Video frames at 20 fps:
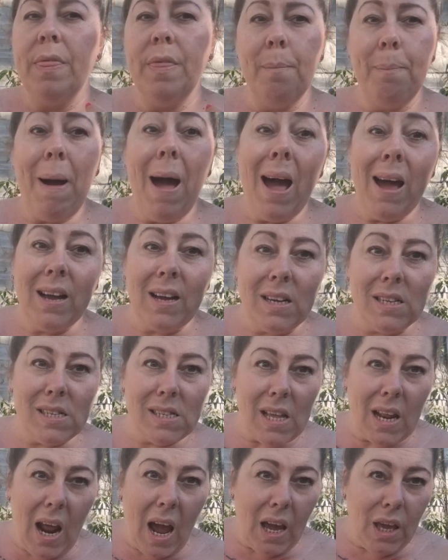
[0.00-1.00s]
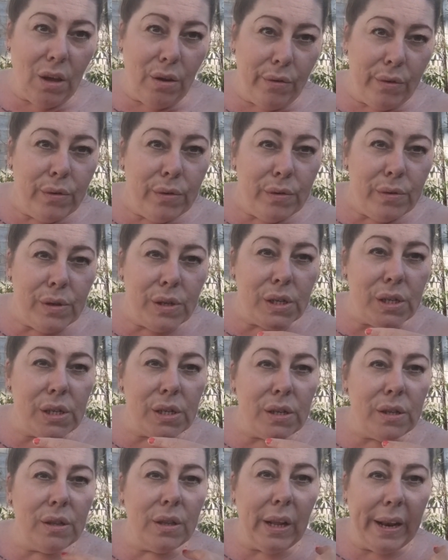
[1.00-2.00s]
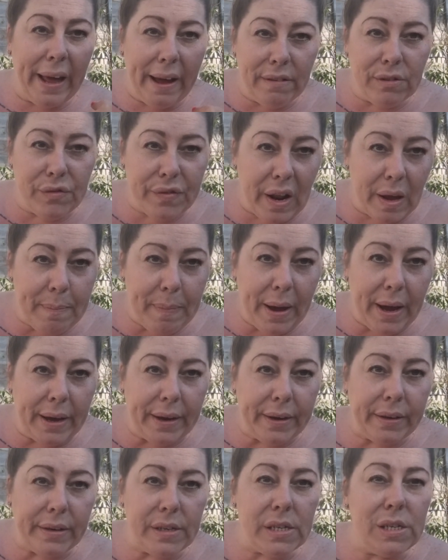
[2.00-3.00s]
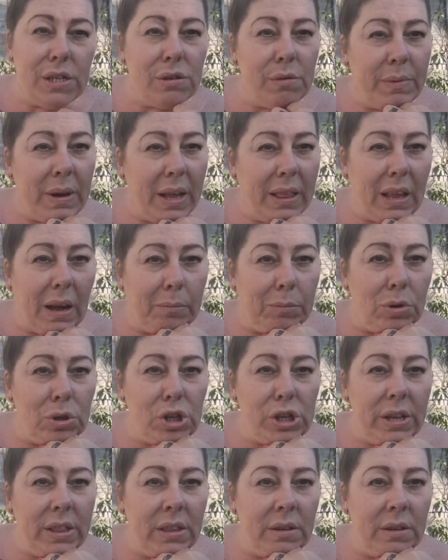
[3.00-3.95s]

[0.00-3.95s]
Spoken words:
the bags that I use, the Loungefly bags, you don't get that much